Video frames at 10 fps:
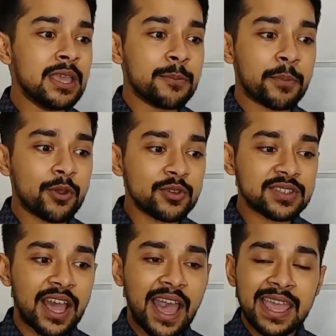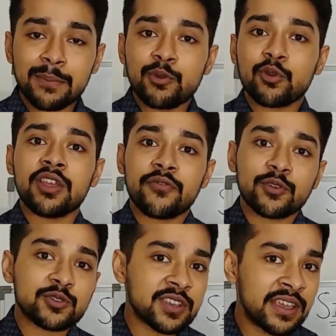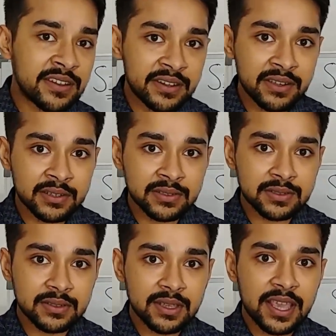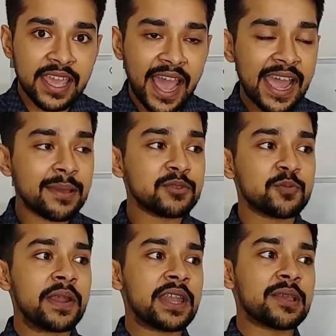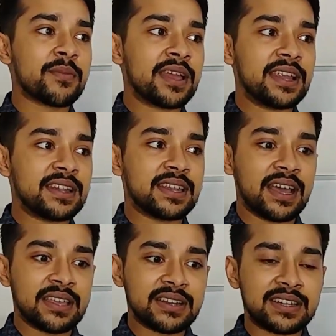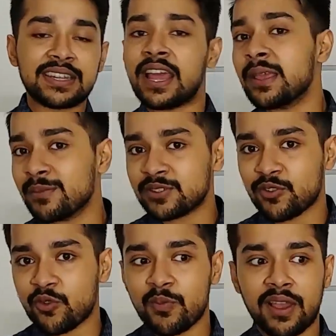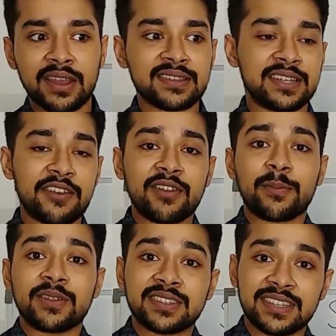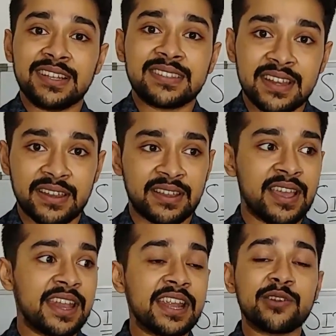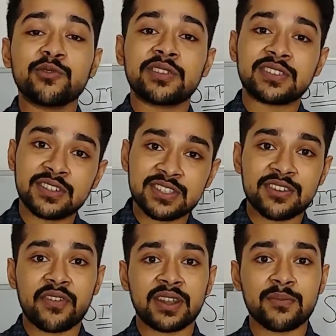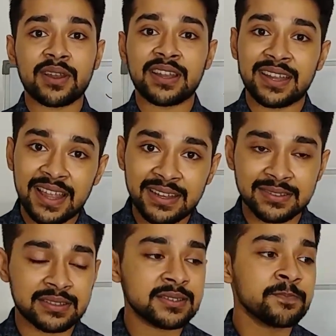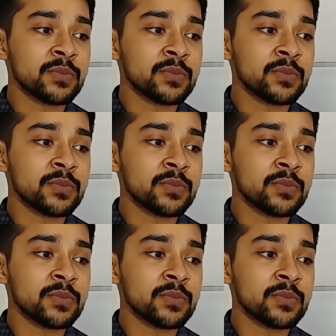Because I am looking for those higher returns. I am spending my entire time in stock markets, developed a skill set here, and I do research and fundamental analysis.